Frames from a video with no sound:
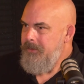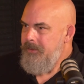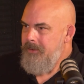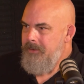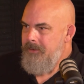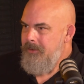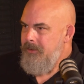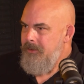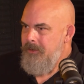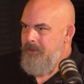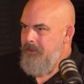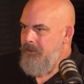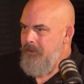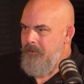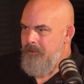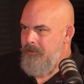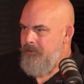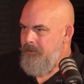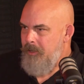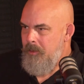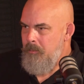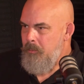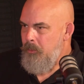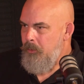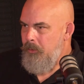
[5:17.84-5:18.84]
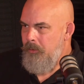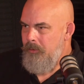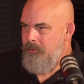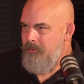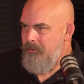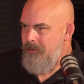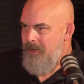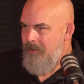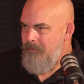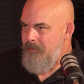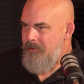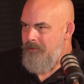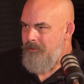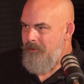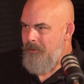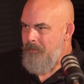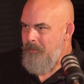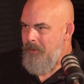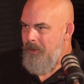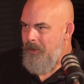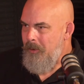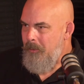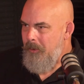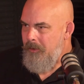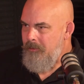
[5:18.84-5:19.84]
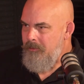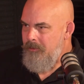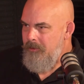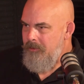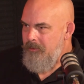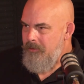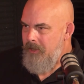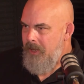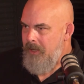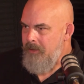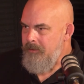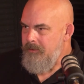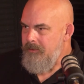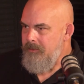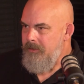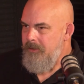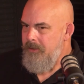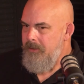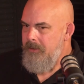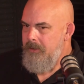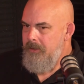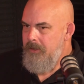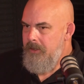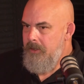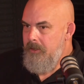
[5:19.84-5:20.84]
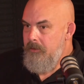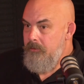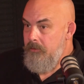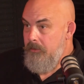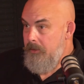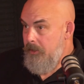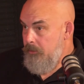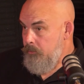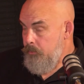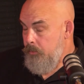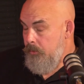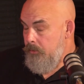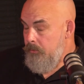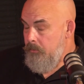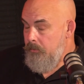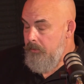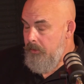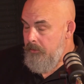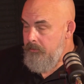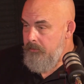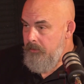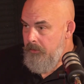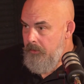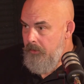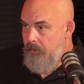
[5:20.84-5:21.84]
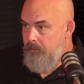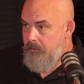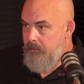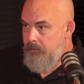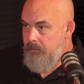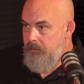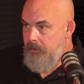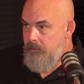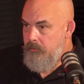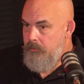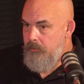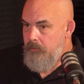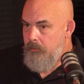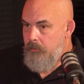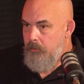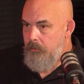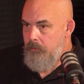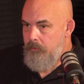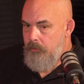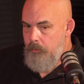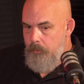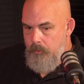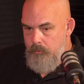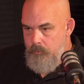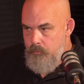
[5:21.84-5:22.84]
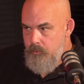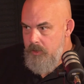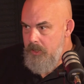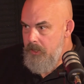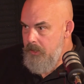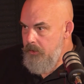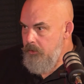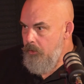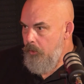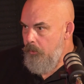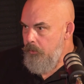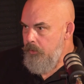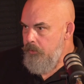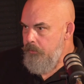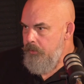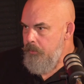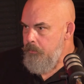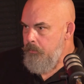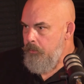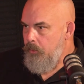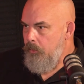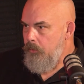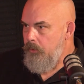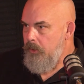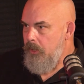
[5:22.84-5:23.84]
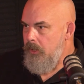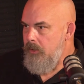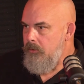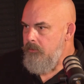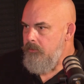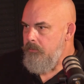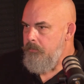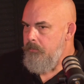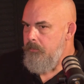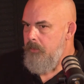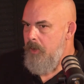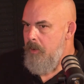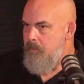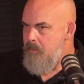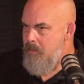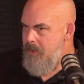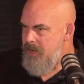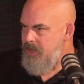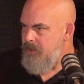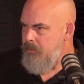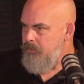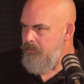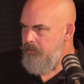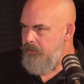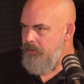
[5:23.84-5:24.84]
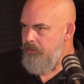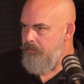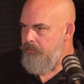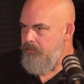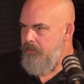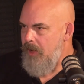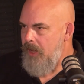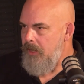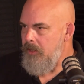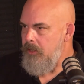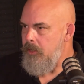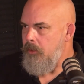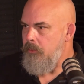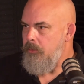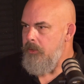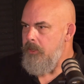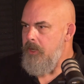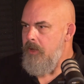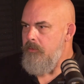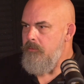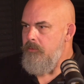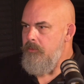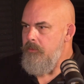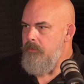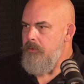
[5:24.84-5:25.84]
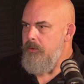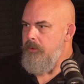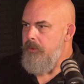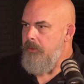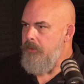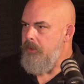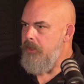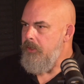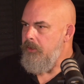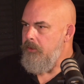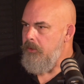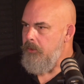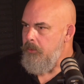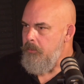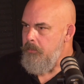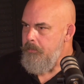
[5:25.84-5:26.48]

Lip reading: you're not the same person every time that question's asked. So that's the kind of things you've got to do, is really know your employees and make them feel valued in everything that they do.